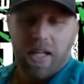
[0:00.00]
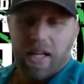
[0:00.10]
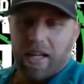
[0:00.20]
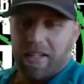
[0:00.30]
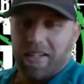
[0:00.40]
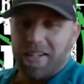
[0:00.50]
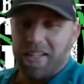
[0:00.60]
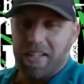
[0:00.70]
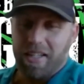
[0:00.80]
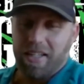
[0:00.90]
And
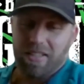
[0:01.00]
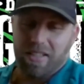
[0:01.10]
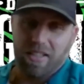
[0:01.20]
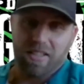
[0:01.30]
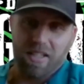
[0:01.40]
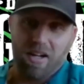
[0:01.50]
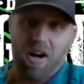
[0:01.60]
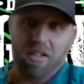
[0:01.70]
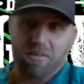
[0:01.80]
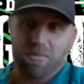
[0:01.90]
it's an
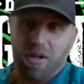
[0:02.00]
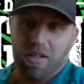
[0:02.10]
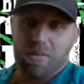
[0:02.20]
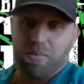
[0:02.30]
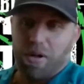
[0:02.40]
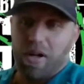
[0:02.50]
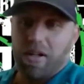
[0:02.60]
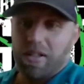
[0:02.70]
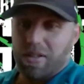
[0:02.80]
awesome, awesome product.